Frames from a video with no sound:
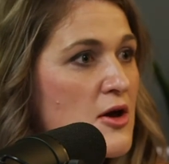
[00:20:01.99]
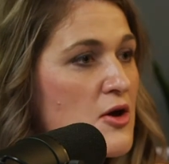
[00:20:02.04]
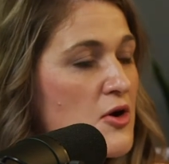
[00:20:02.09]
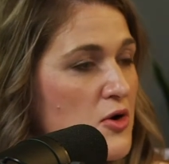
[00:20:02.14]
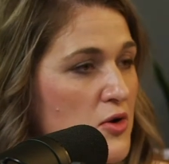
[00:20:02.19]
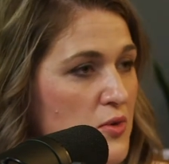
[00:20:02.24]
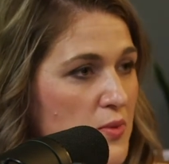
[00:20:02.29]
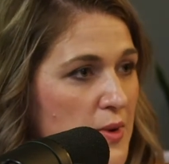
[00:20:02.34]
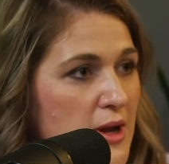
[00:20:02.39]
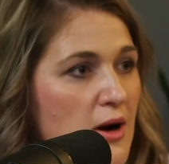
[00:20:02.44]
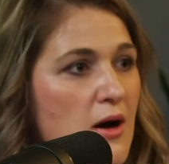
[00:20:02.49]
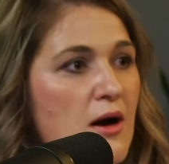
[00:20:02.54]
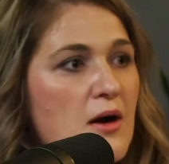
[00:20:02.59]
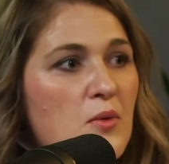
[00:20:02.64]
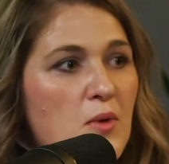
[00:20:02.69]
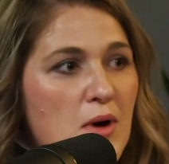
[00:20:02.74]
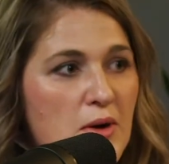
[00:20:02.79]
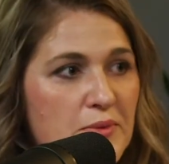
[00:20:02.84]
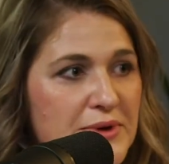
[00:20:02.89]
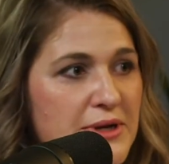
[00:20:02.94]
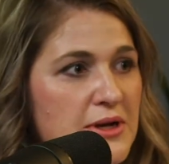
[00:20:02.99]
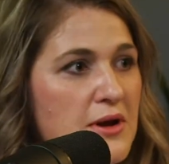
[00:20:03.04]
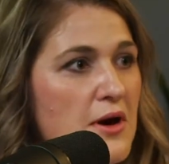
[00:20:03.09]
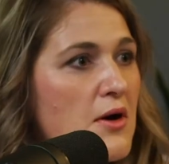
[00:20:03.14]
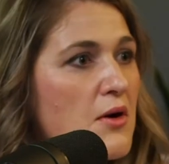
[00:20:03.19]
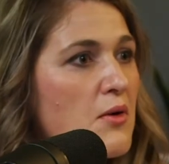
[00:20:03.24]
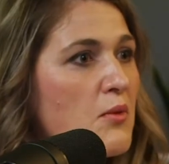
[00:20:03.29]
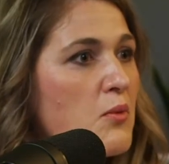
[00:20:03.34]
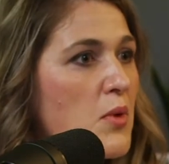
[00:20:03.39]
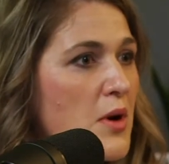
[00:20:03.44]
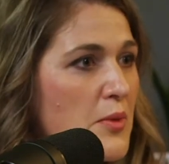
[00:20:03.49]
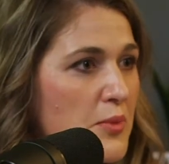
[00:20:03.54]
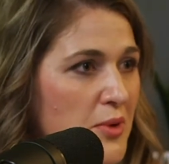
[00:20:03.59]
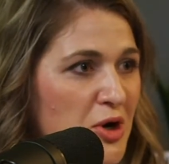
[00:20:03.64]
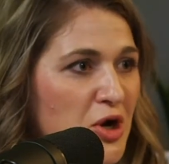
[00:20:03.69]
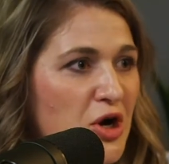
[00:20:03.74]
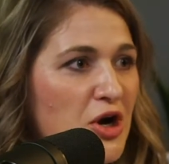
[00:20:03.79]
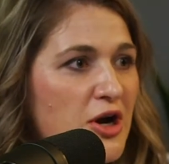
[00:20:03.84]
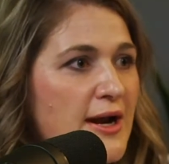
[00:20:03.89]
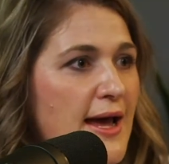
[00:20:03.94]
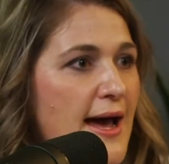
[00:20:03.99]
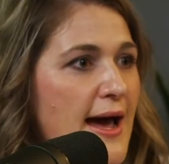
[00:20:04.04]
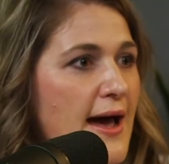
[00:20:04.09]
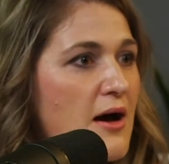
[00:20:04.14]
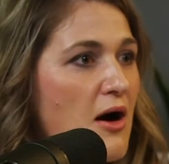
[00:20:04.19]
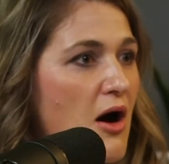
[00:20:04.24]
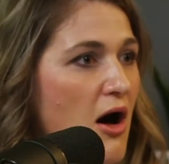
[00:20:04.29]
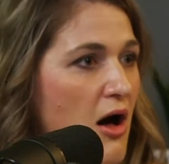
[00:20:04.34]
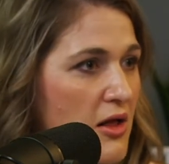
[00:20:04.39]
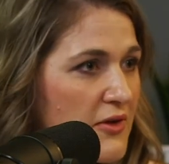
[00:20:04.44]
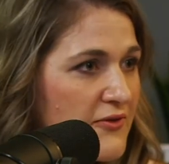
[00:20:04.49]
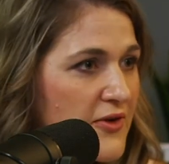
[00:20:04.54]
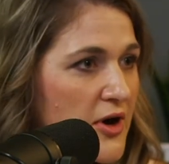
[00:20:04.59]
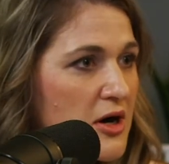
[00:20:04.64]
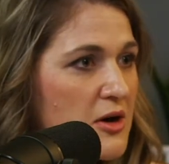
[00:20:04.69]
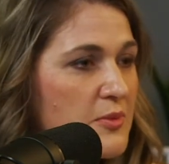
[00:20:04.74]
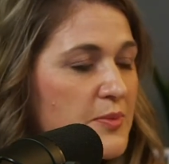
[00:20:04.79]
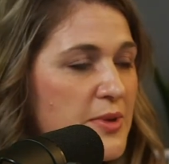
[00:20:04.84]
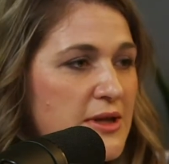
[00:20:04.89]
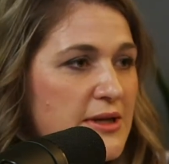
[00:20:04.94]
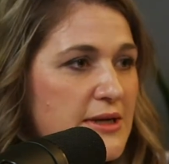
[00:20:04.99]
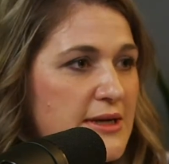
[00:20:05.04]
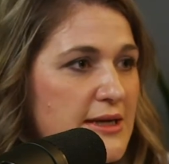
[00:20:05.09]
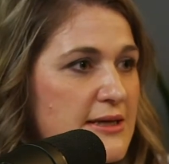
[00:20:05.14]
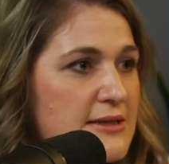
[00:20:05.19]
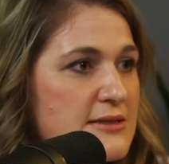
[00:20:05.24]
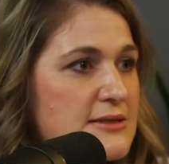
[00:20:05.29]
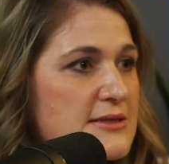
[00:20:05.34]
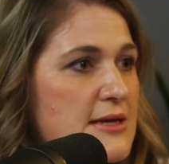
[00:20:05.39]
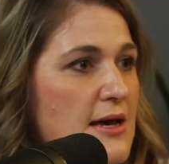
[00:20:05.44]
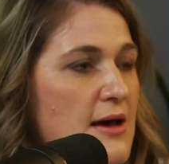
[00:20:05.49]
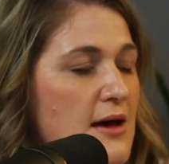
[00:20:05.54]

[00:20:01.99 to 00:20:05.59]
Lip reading: who we are, what we know, what we're good at, all of our abilities.